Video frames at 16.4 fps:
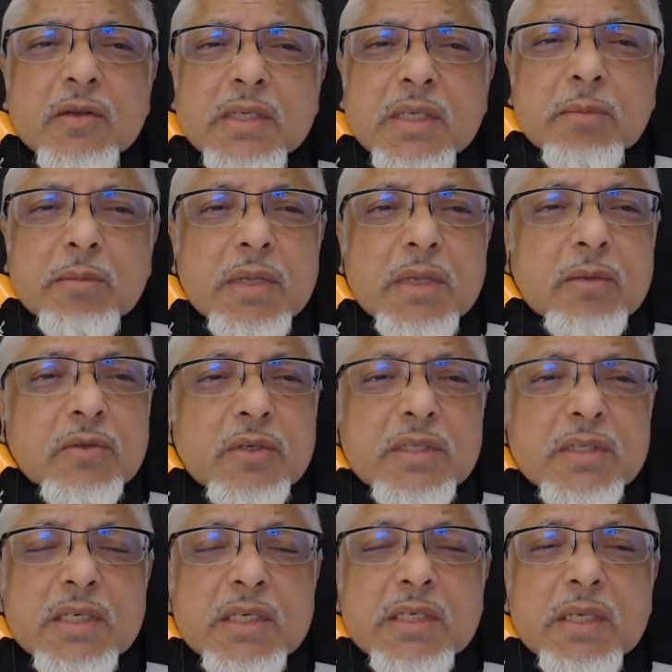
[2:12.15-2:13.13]
Sometimes you
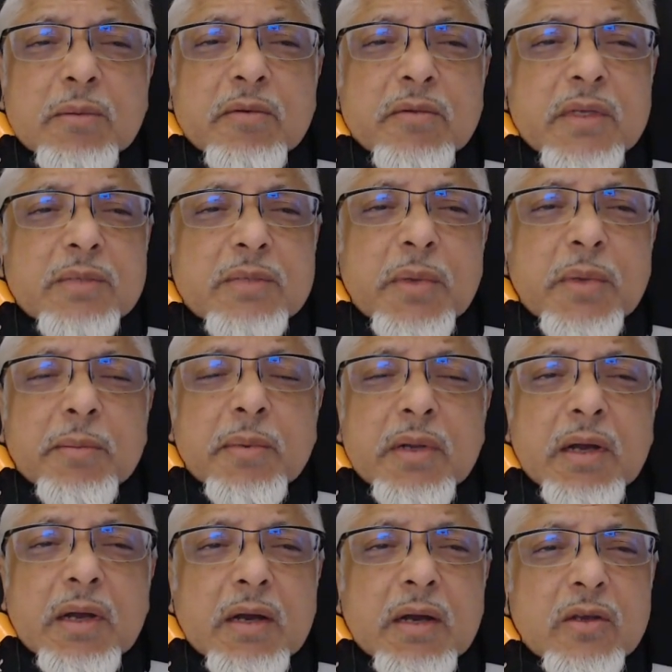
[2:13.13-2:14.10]
see some of these
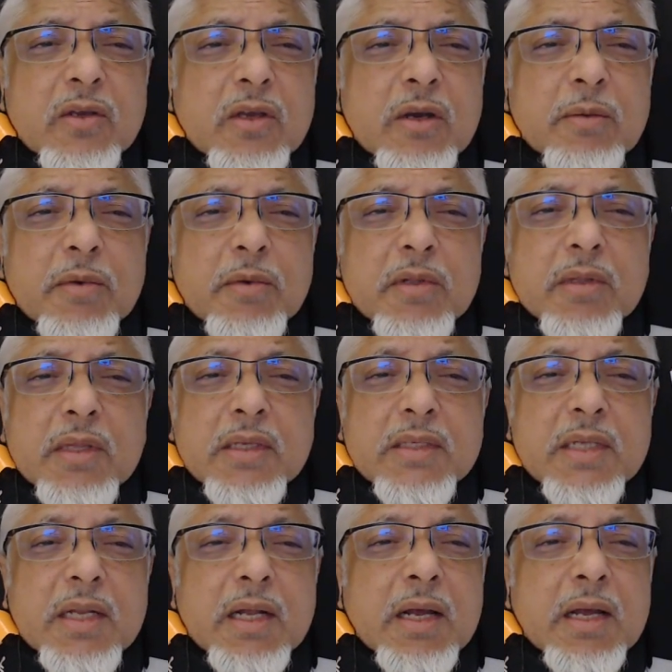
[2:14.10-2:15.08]
people arguing about
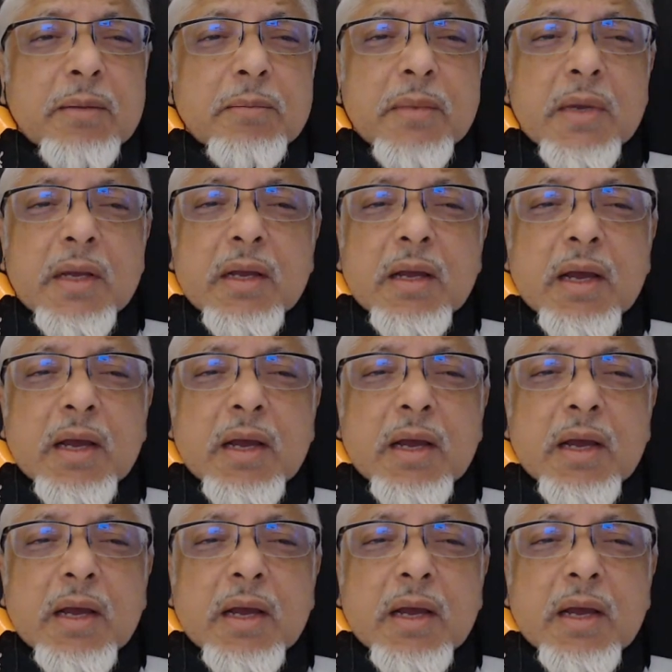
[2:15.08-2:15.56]
things, and